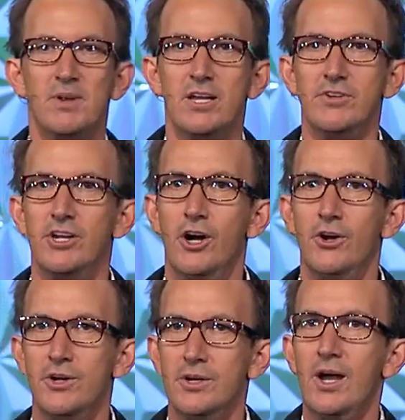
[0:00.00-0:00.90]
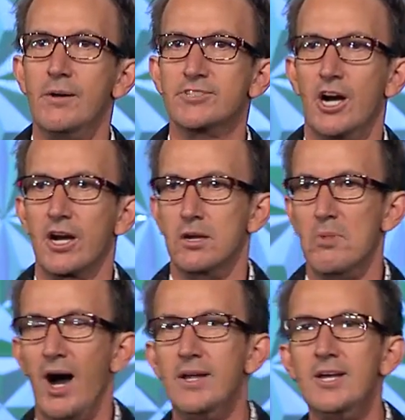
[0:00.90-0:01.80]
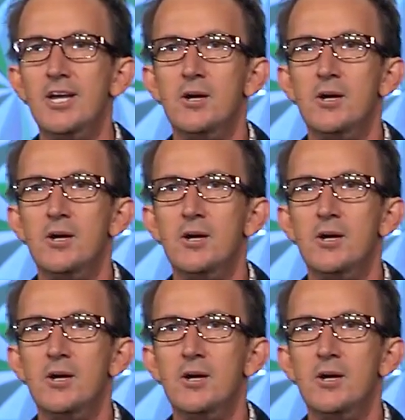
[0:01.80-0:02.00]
many of you know who I'm talking about.